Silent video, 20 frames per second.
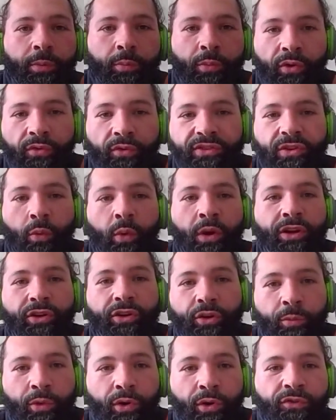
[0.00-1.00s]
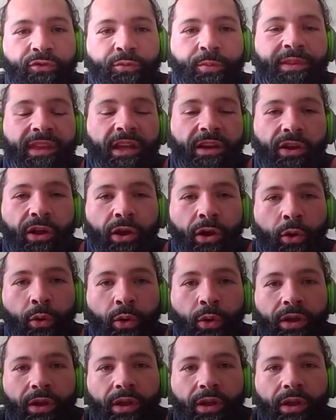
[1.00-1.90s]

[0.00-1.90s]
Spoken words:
moves to want to do moves, but they know